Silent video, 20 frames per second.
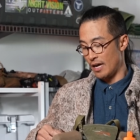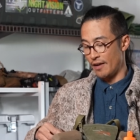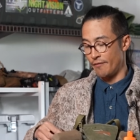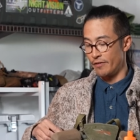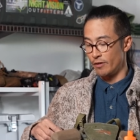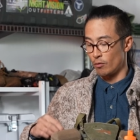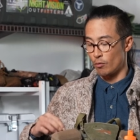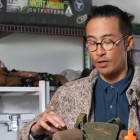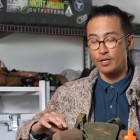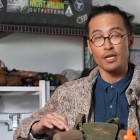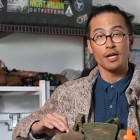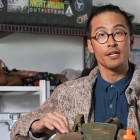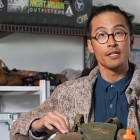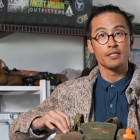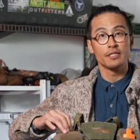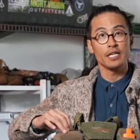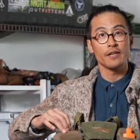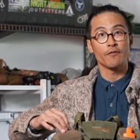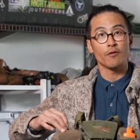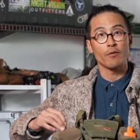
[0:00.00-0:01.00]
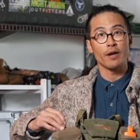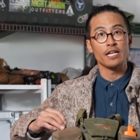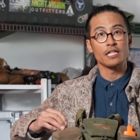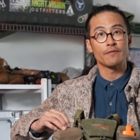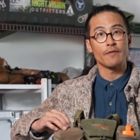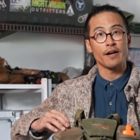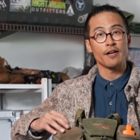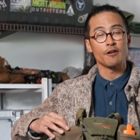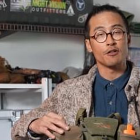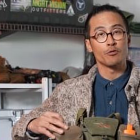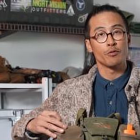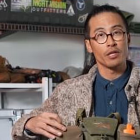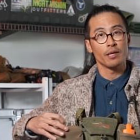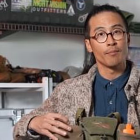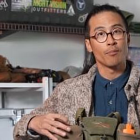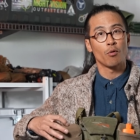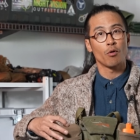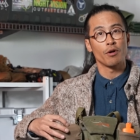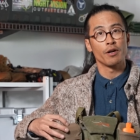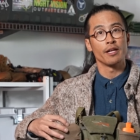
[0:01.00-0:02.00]
I feel redundancy for rangefinder is really
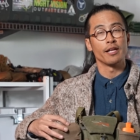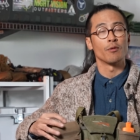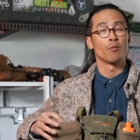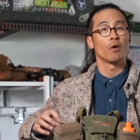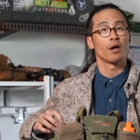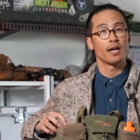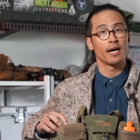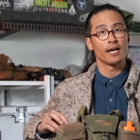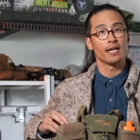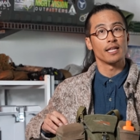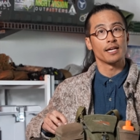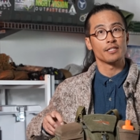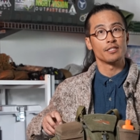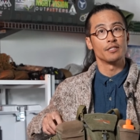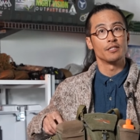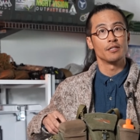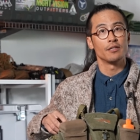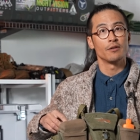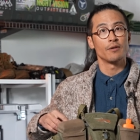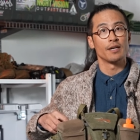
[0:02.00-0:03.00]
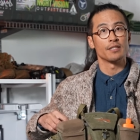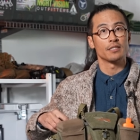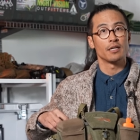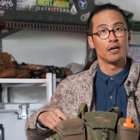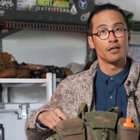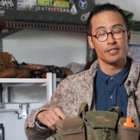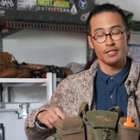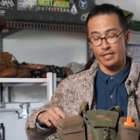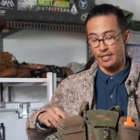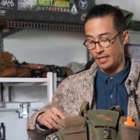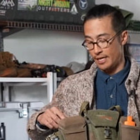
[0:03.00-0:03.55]
important in what I like to do as a hunting